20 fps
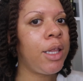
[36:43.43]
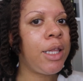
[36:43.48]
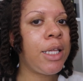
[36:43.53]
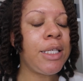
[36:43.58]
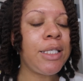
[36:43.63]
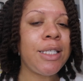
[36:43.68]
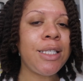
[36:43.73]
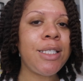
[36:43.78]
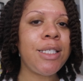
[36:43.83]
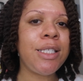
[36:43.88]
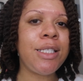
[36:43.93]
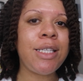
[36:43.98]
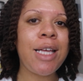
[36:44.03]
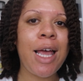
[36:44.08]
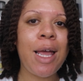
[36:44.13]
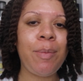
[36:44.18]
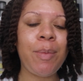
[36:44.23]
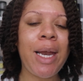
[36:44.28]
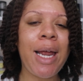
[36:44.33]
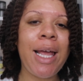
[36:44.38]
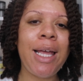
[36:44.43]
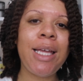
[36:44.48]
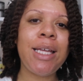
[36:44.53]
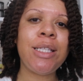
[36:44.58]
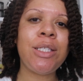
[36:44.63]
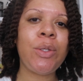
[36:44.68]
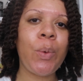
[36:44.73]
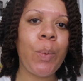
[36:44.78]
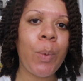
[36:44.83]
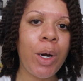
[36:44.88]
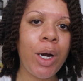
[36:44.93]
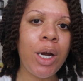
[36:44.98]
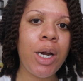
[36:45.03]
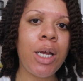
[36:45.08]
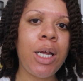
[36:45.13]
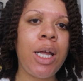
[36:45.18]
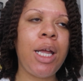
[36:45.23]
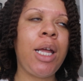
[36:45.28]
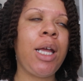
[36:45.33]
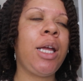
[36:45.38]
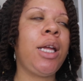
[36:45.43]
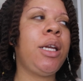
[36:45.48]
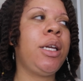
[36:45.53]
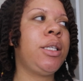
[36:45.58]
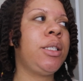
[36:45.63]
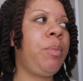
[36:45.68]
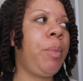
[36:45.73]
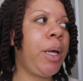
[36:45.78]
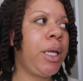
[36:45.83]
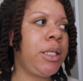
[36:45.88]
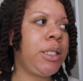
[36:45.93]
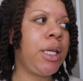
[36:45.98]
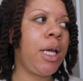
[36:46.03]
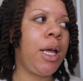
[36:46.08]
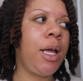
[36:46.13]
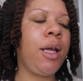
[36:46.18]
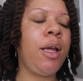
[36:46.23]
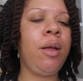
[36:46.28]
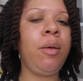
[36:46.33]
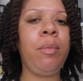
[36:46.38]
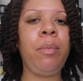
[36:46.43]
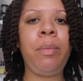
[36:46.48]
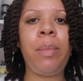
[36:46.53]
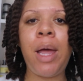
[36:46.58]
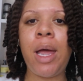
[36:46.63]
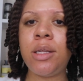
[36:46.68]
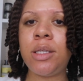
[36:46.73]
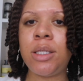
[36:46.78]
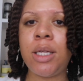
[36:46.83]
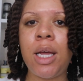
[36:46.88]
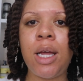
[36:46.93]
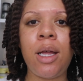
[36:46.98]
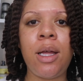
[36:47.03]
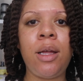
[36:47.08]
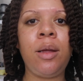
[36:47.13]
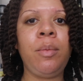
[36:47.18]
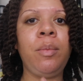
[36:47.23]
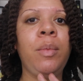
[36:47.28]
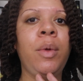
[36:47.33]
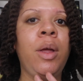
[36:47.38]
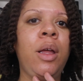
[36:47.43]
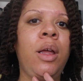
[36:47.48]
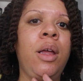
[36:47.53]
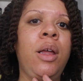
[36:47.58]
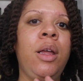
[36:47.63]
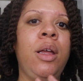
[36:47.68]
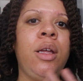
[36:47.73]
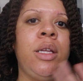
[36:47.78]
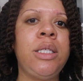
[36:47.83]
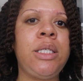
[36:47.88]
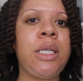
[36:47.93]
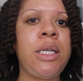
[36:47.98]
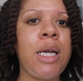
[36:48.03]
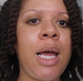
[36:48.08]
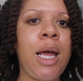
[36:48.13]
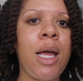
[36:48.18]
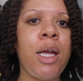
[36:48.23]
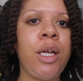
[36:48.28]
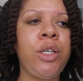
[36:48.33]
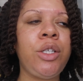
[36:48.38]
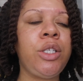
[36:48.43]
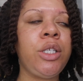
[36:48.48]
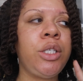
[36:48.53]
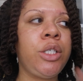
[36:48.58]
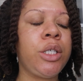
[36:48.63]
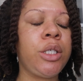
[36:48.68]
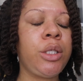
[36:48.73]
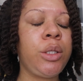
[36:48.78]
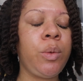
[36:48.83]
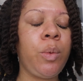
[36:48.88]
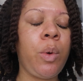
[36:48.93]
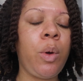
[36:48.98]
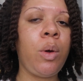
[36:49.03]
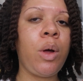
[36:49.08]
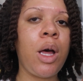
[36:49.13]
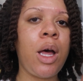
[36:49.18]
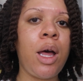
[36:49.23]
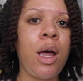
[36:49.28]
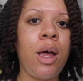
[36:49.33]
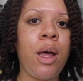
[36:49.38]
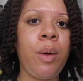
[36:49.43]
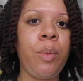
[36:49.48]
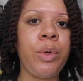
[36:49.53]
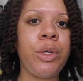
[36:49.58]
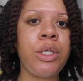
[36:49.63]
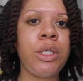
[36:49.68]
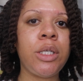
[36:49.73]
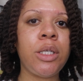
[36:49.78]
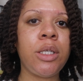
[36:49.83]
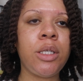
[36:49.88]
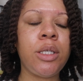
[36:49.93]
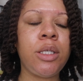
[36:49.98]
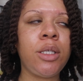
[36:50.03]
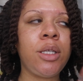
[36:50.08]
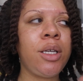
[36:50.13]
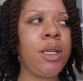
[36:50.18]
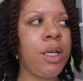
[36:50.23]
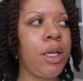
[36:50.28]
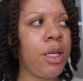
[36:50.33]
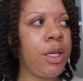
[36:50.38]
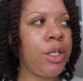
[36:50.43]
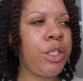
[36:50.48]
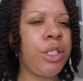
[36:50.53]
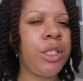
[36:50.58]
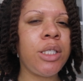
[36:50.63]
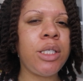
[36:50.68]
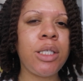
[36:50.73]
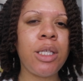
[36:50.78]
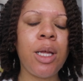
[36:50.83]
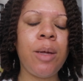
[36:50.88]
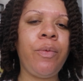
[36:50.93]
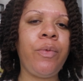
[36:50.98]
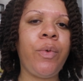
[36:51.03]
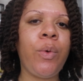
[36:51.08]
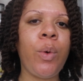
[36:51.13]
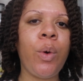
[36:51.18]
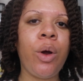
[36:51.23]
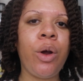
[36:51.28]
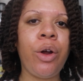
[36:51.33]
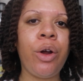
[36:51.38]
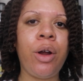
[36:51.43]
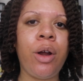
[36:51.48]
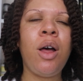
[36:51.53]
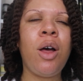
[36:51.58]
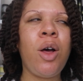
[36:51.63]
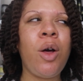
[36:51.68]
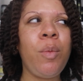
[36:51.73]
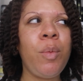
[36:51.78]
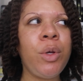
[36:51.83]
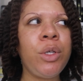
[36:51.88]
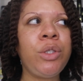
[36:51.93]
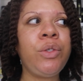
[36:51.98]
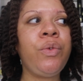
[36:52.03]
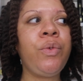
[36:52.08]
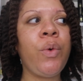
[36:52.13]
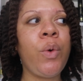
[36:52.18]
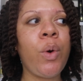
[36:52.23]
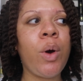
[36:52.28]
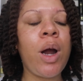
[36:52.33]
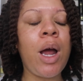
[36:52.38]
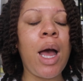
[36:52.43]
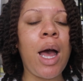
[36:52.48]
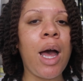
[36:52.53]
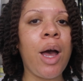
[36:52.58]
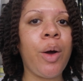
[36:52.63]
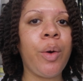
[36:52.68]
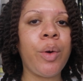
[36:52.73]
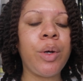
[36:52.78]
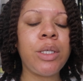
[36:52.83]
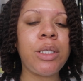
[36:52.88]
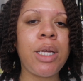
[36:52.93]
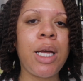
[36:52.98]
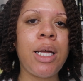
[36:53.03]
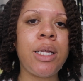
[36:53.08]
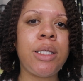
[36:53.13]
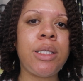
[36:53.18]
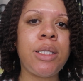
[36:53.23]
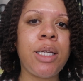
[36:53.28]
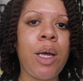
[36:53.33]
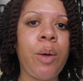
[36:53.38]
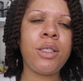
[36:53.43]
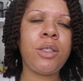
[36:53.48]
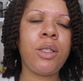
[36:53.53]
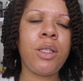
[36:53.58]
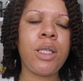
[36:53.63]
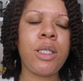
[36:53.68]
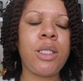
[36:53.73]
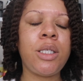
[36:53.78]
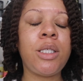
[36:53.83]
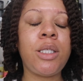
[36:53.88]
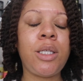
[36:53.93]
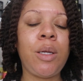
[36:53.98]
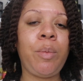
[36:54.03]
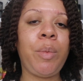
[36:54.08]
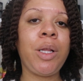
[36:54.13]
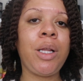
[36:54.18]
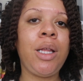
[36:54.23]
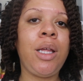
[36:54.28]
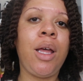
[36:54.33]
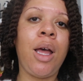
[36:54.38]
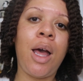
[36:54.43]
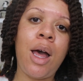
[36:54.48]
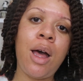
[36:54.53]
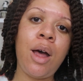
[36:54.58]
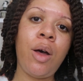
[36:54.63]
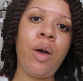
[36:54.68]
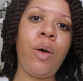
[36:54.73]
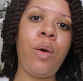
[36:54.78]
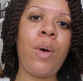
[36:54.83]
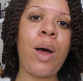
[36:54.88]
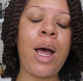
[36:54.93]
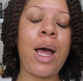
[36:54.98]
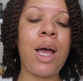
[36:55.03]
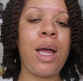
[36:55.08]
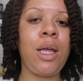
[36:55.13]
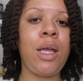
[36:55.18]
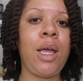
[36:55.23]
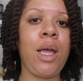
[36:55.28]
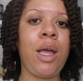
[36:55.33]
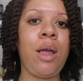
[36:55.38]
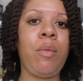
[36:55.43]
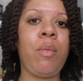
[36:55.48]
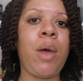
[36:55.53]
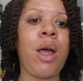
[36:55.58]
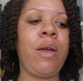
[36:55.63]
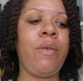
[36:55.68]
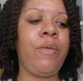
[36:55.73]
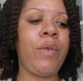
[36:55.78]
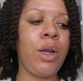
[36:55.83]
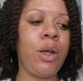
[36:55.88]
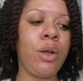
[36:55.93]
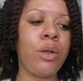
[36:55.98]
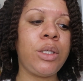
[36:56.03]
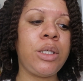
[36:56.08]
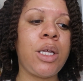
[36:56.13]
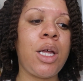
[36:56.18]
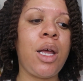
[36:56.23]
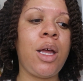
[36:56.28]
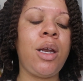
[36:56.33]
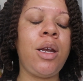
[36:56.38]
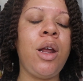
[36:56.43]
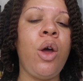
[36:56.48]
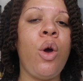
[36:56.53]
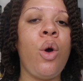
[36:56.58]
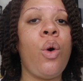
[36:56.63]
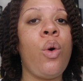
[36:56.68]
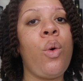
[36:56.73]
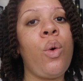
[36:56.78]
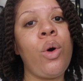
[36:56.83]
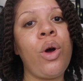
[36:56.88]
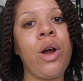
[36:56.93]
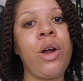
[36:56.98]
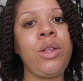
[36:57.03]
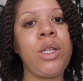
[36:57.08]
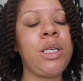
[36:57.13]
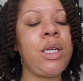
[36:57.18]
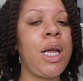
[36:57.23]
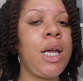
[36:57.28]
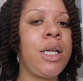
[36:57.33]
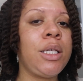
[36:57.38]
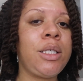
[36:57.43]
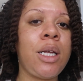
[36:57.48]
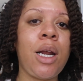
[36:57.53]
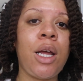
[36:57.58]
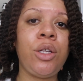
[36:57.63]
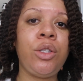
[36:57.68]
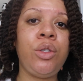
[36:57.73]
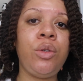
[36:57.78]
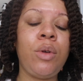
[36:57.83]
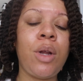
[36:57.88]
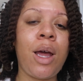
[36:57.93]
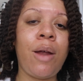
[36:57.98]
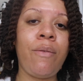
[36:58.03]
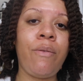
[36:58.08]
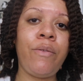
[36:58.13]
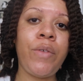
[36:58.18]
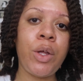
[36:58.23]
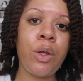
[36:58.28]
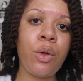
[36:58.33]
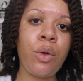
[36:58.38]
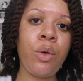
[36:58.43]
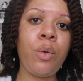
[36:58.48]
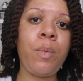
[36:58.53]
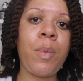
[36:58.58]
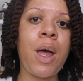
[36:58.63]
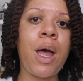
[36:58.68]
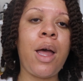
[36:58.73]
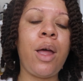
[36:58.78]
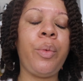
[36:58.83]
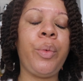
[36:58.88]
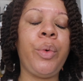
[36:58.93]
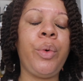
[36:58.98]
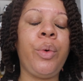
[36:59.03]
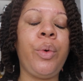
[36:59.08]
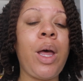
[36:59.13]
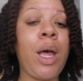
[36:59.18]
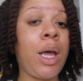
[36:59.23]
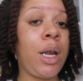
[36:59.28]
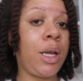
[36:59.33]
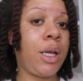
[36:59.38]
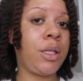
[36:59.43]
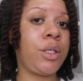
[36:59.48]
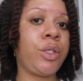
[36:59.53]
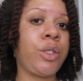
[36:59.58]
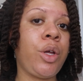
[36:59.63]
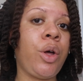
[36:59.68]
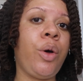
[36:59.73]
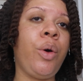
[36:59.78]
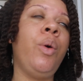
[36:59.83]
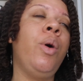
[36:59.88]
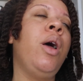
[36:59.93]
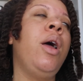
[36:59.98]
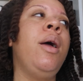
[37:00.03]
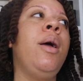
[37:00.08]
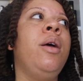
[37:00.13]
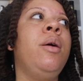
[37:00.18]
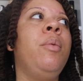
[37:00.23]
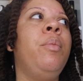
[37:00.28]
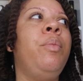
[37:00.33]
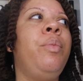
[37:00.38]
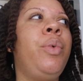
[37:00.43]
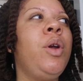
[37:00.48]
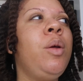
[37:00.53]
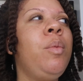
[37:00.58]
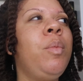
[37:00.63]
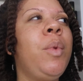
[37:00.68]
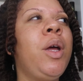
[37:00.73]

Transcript: this is the time that I get to work, and it's bedtime, bath time. Zanai, she just woke up, which is good. She slept for almost four hours, I'd say. So this is typically how I get my videos done, or the days that I do not film, I will edit. So pretty